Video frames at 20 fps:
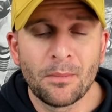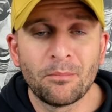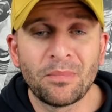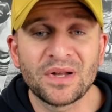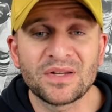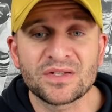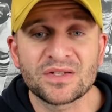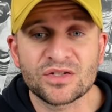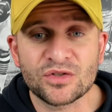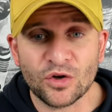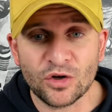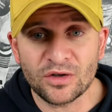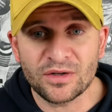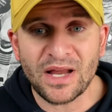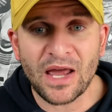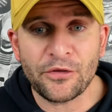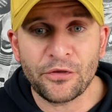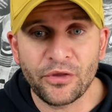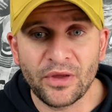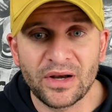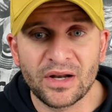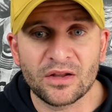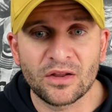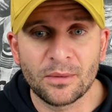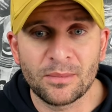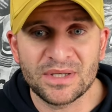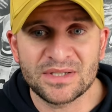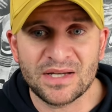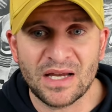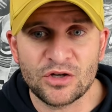but certain athletic
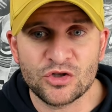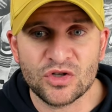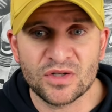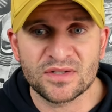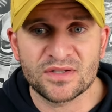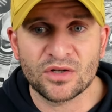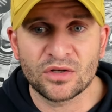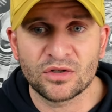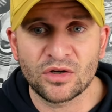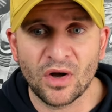limitations could